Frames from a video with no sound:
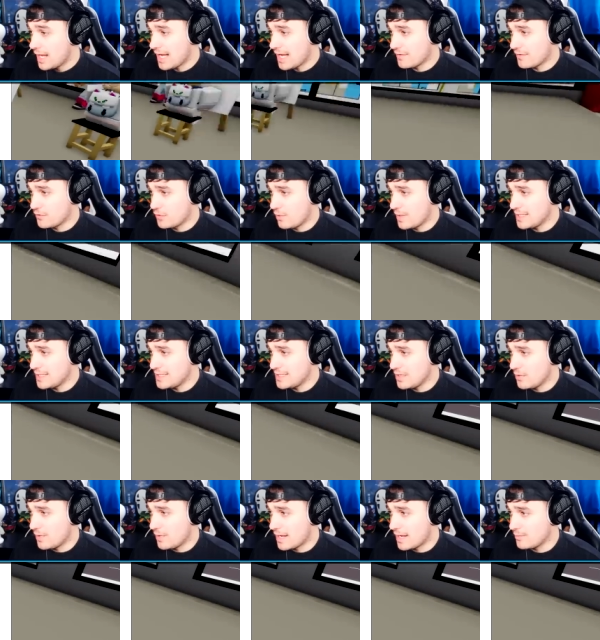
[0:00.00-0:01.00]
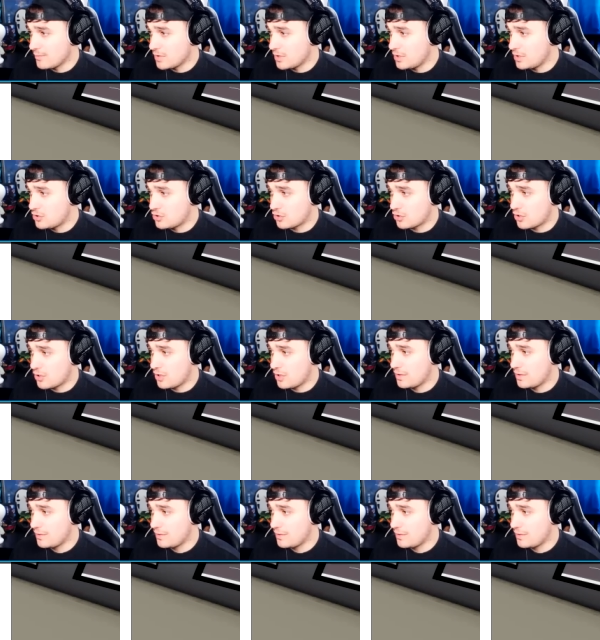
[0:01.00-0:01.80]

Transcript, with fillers: I have no idea what I'm gonna draw.